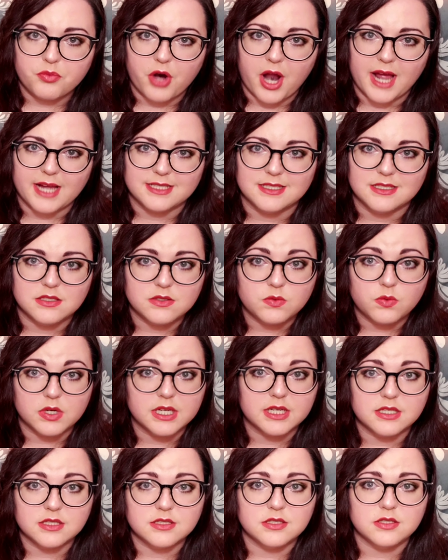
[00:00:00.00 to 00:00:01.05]
practice
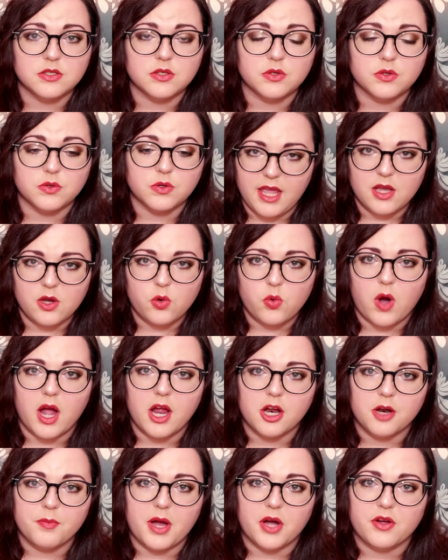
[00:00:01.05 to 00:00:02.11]
wanting to
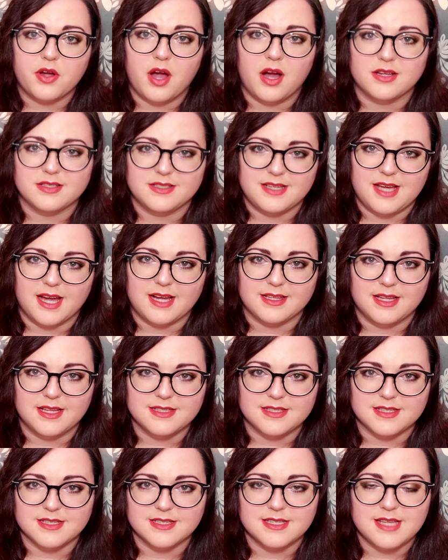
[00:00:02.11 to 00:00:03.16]
inquire about contact
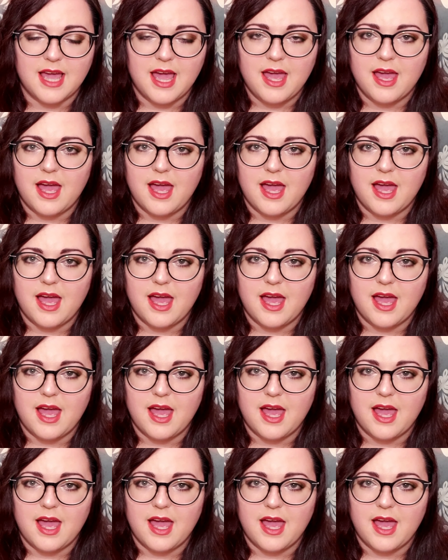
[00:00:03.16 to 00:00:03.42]
lenses,